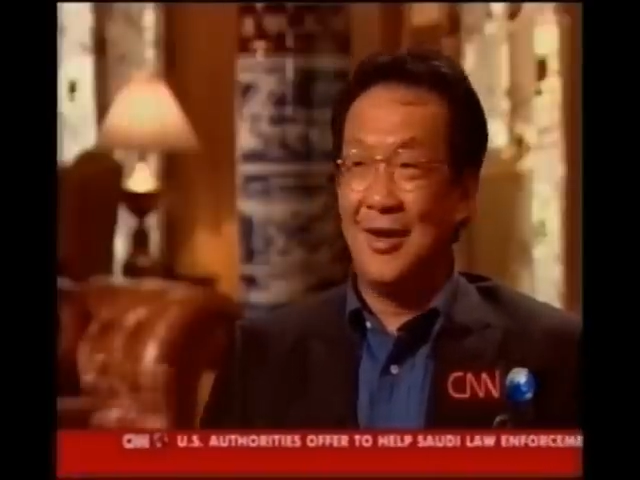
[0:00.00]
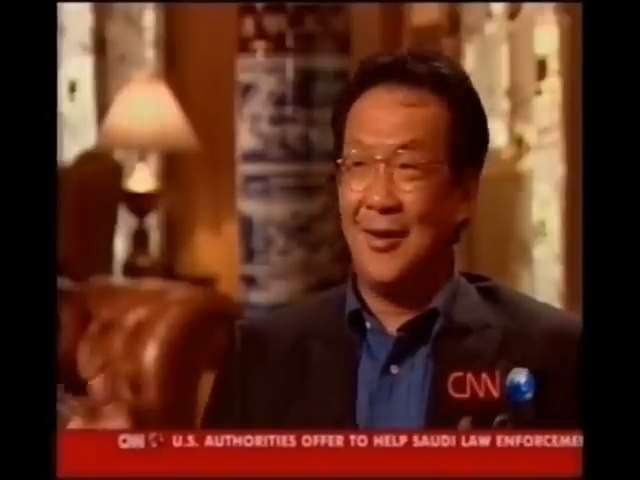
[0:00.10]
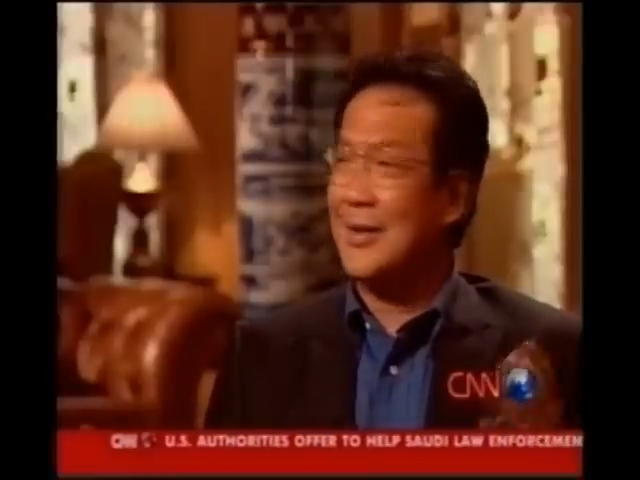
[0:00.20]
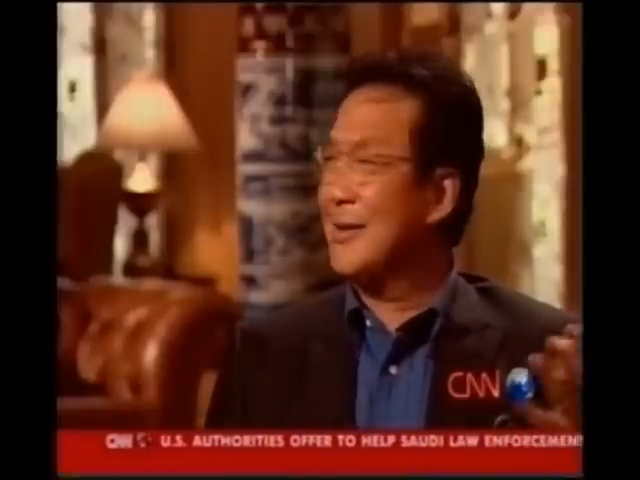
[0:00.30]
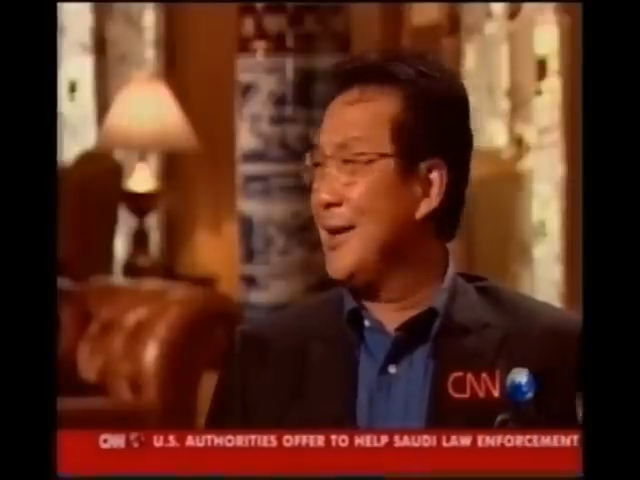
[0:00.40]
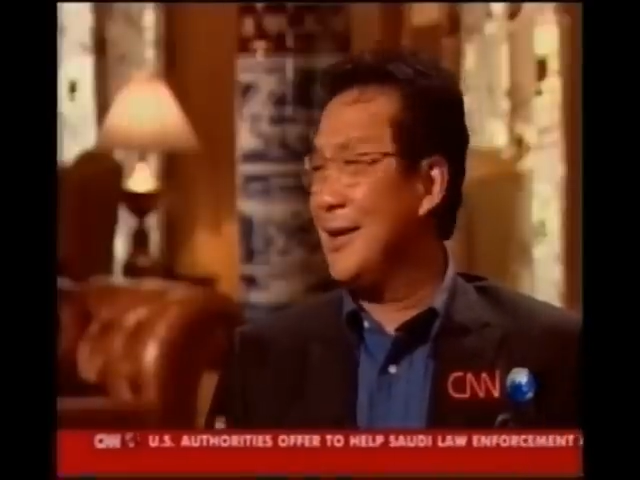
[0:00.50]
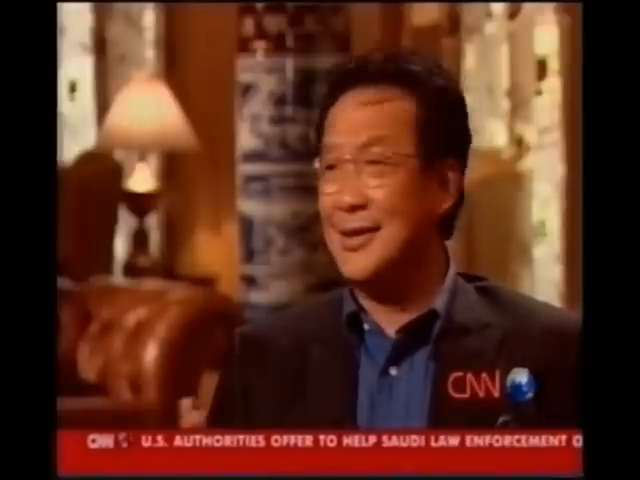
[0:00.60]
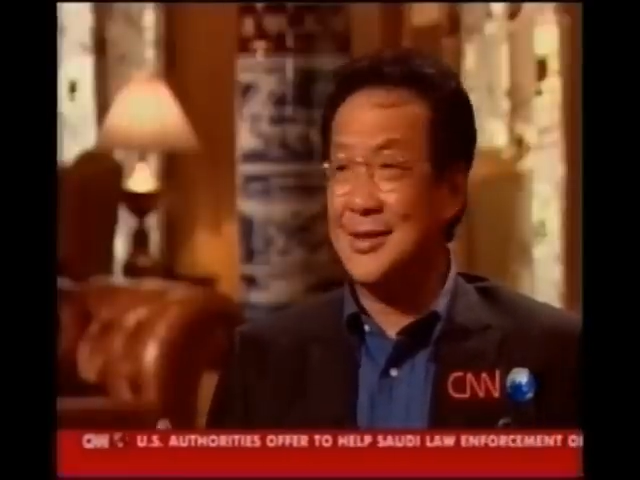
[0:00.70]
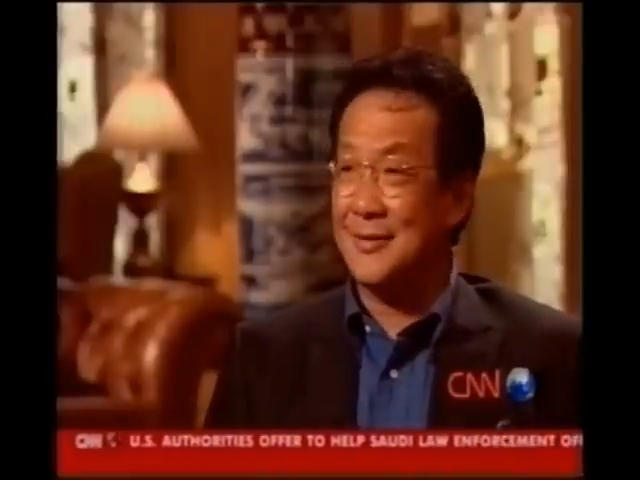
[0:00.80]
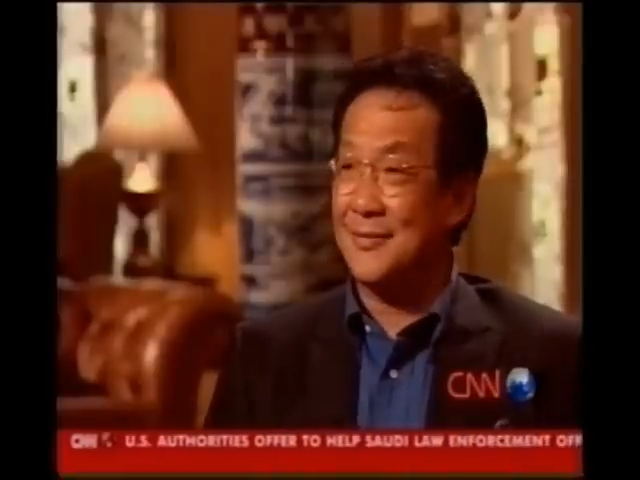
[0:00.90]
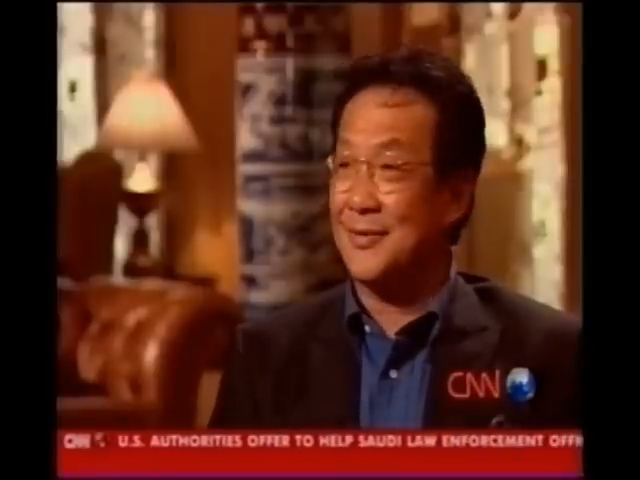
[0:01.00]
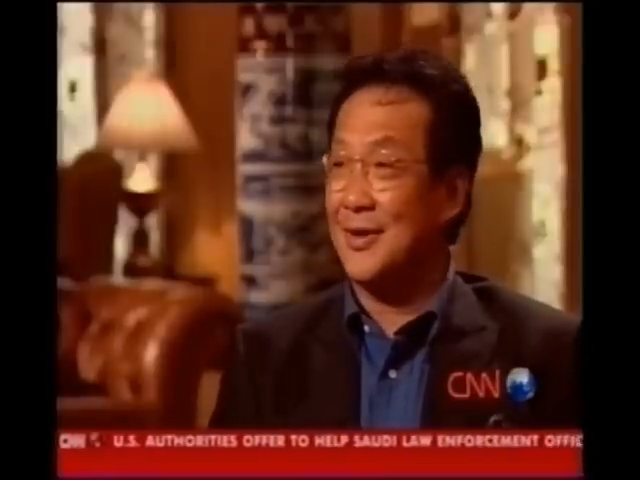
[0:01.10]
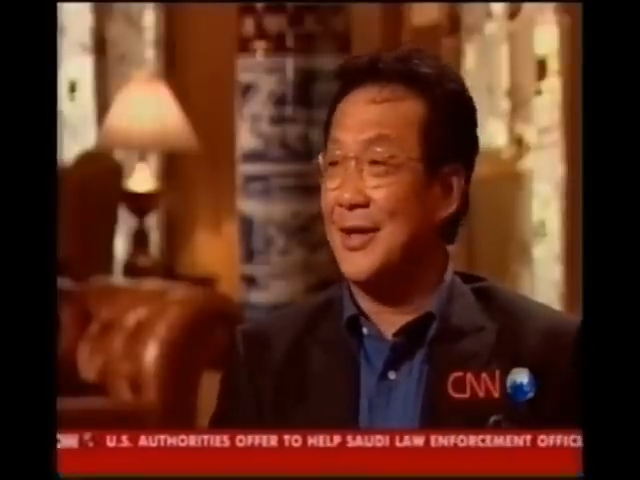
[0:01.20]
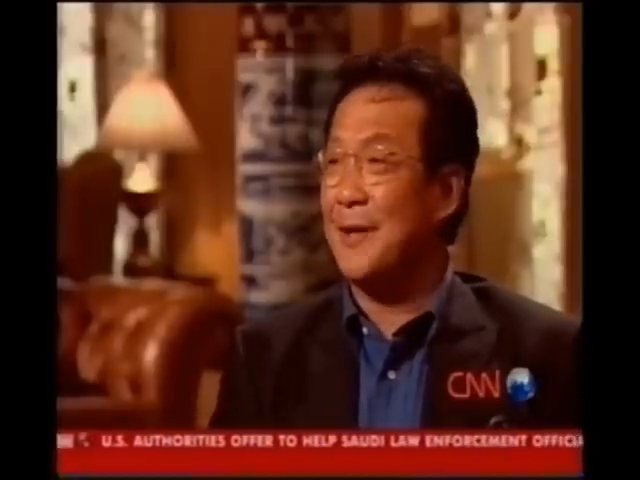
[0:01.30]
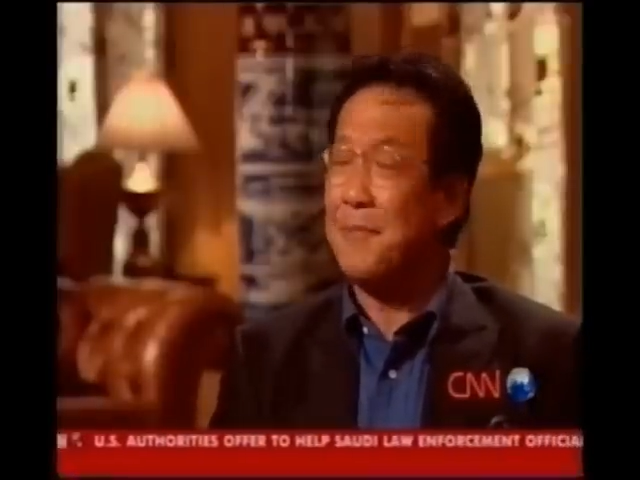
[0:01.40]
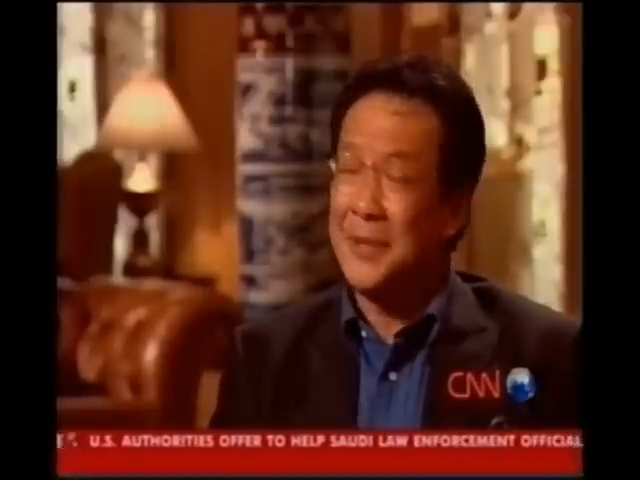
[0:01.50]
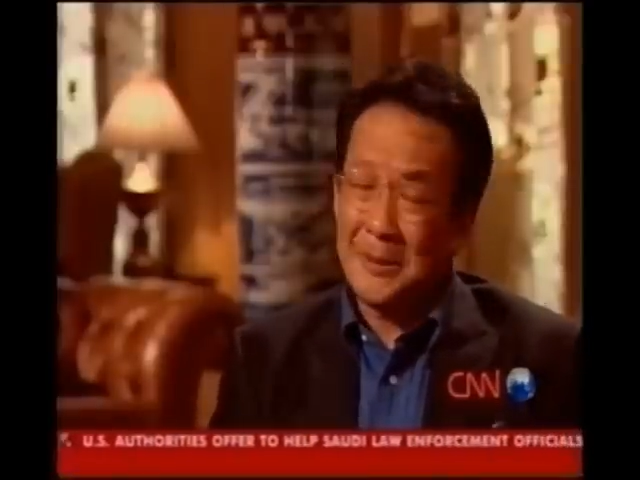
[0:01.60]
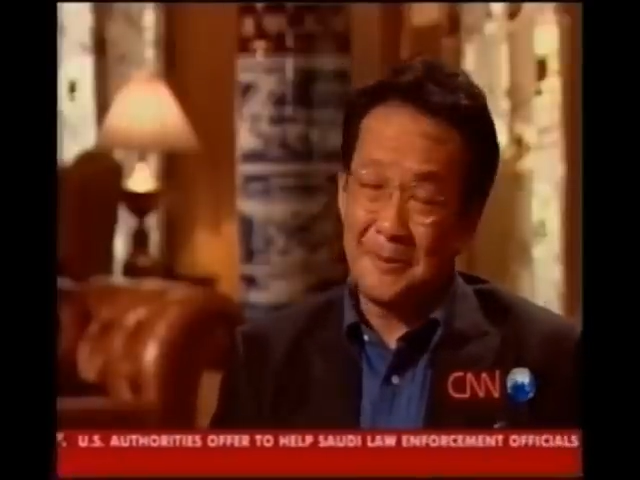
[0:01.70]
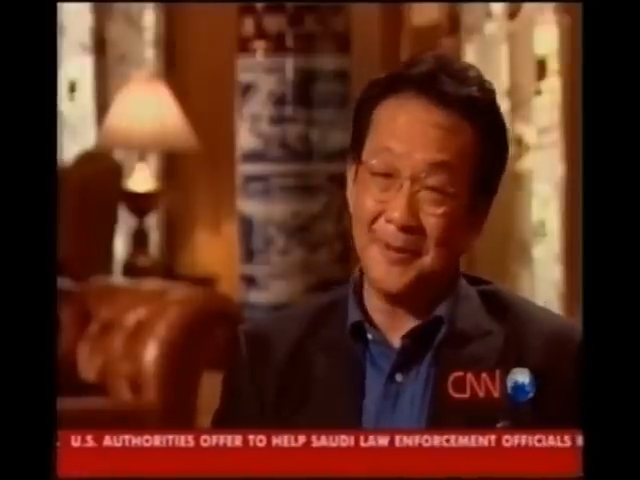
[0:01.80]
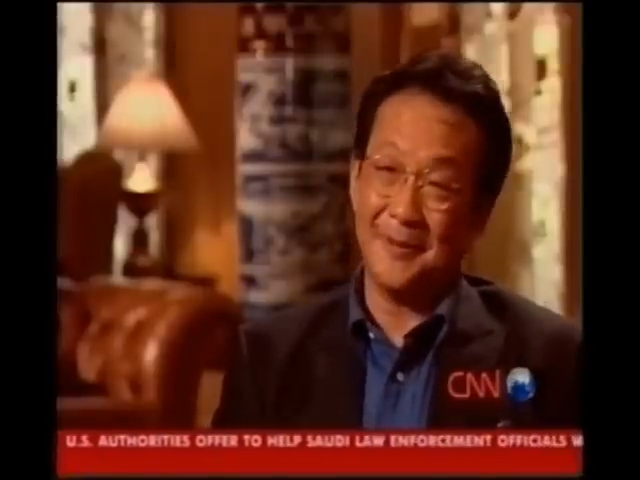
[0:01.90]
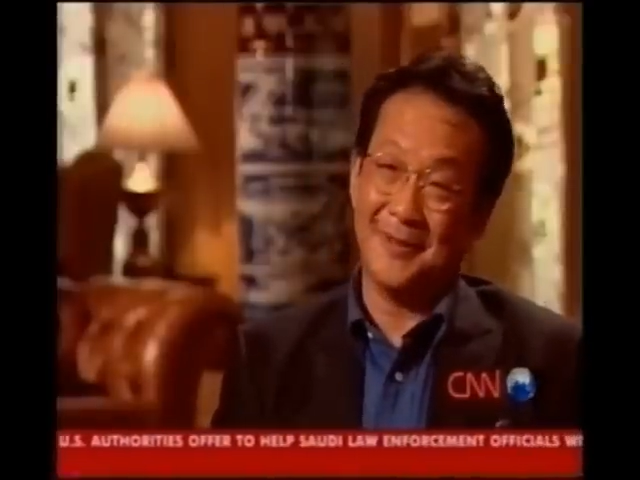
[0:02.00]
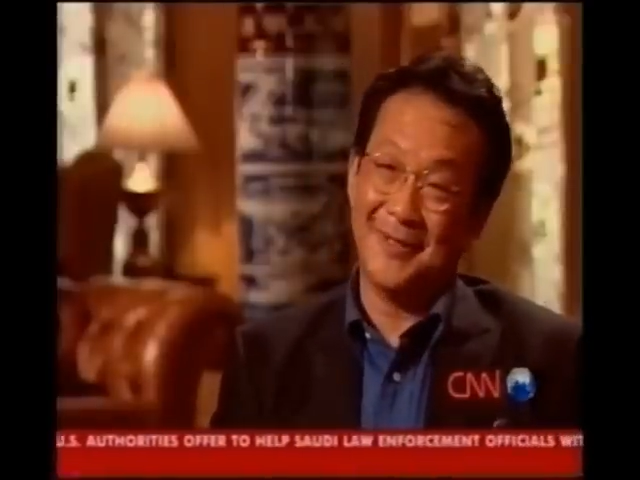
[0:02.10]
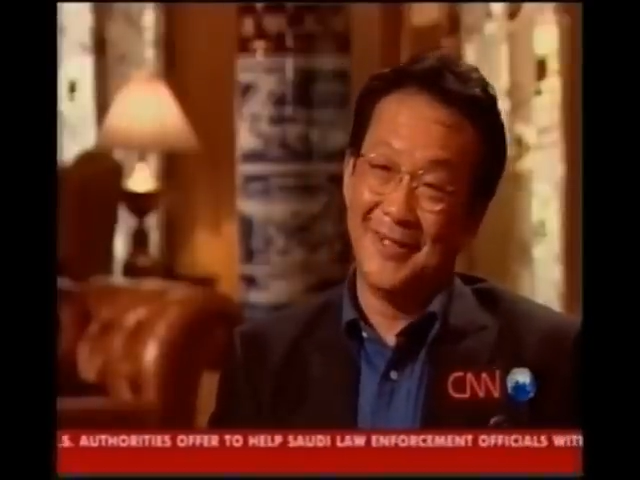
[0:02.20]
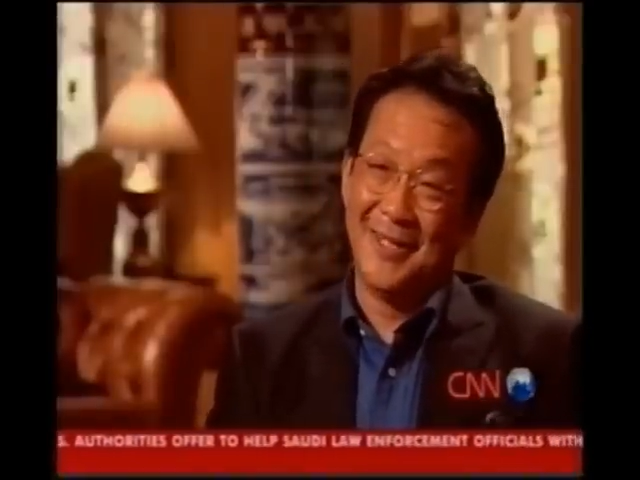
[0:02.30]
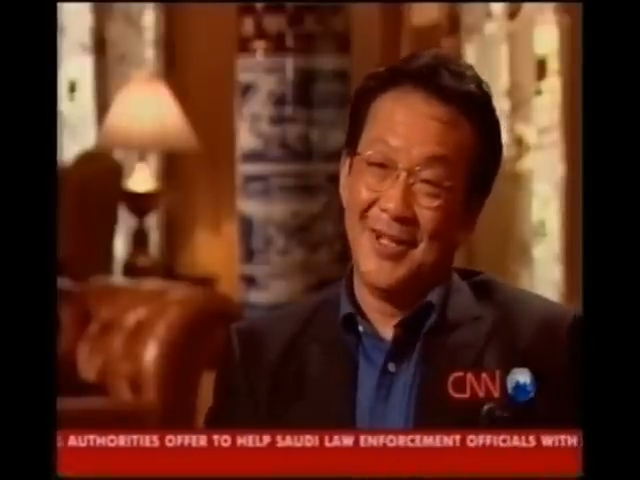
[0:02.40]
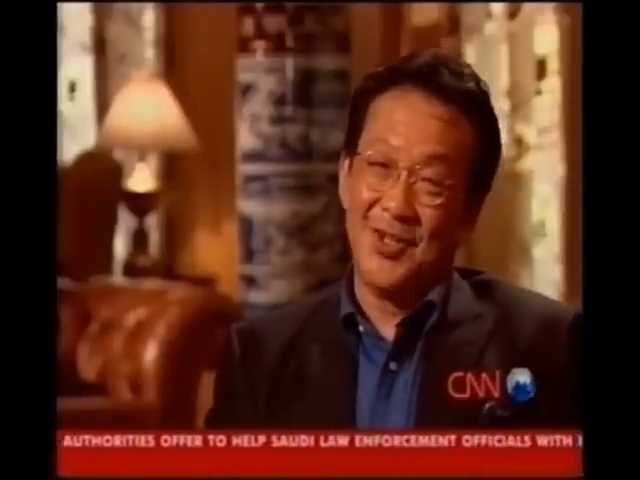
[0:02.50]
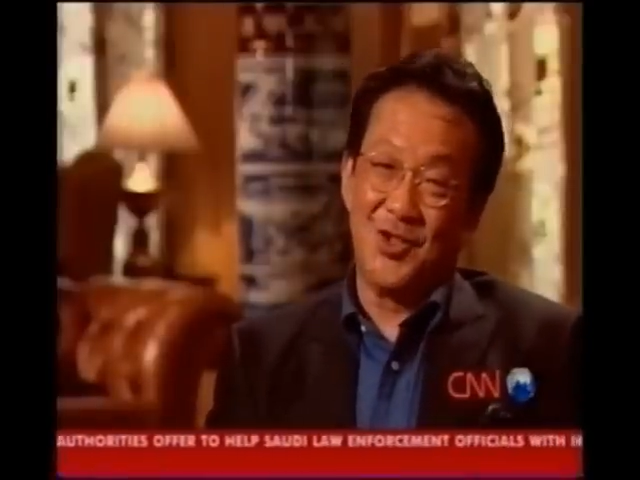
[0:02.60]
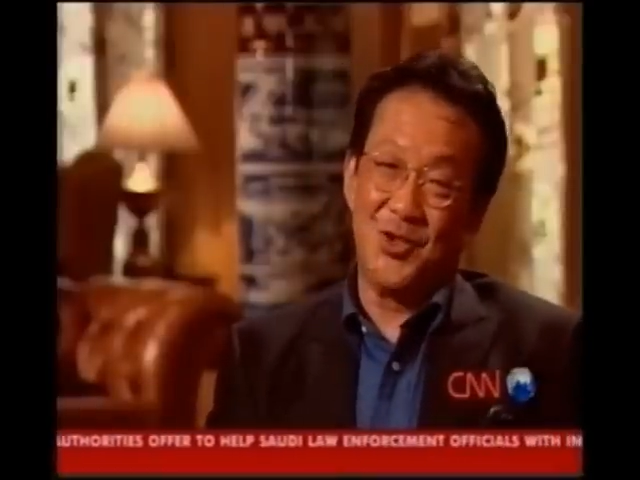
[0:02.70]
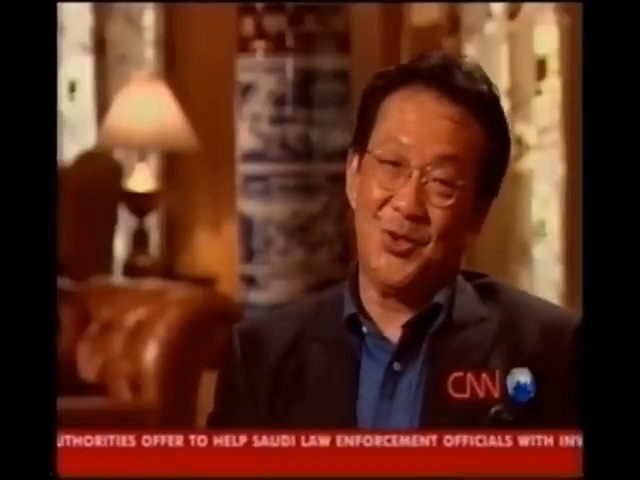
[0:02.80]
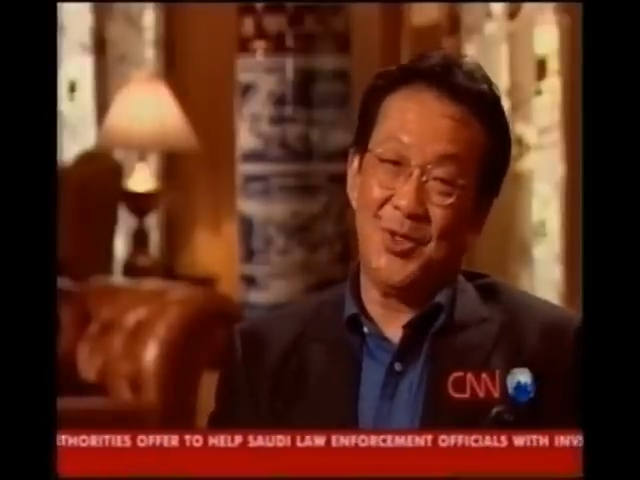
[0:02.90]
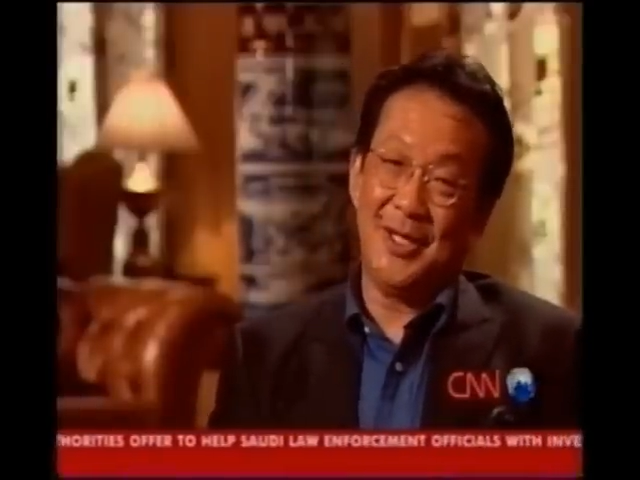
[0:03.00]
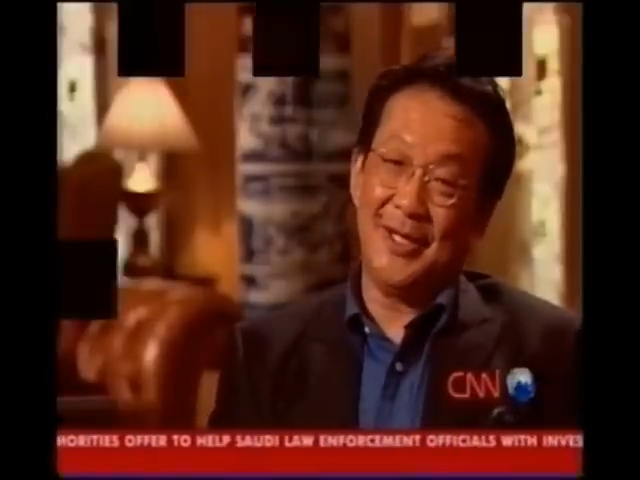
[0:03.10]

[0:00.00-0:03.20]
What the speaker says: all the greatness of God and people. So,